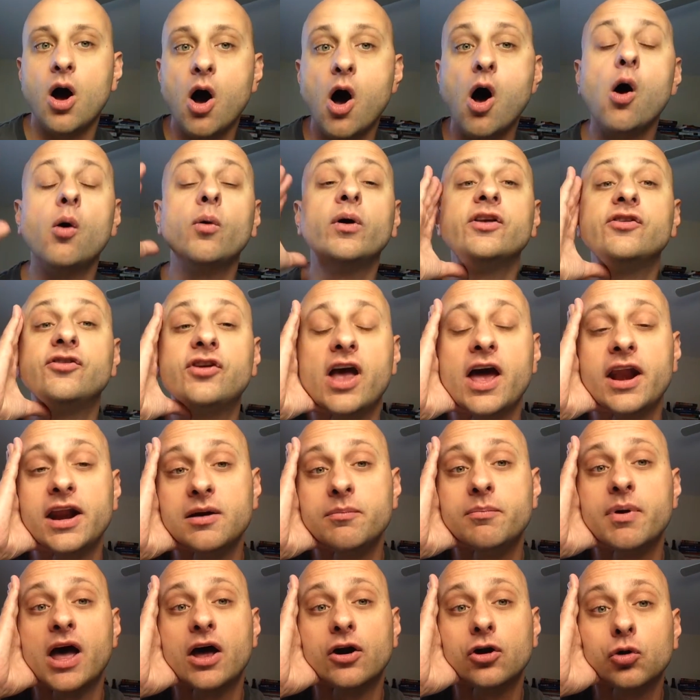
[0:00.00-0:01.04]
always
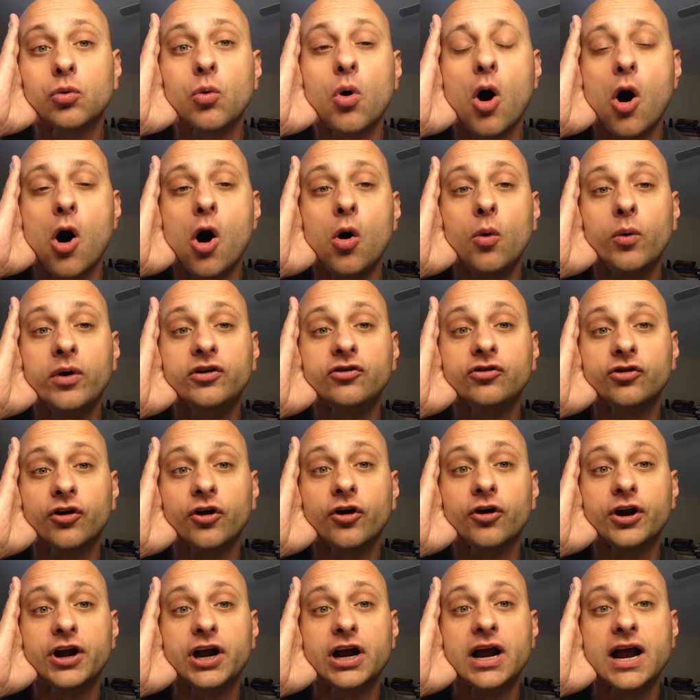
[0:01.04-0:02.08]
getting better. We're always
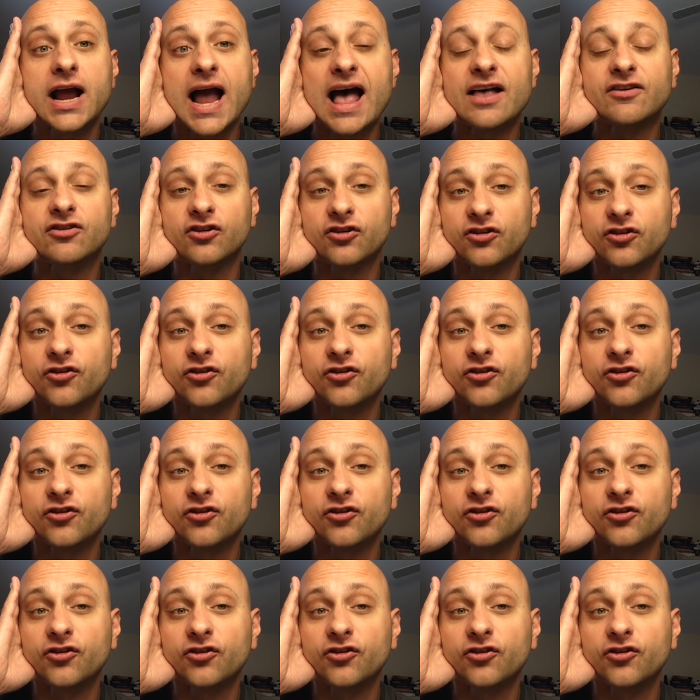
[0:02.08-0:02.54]
learning as a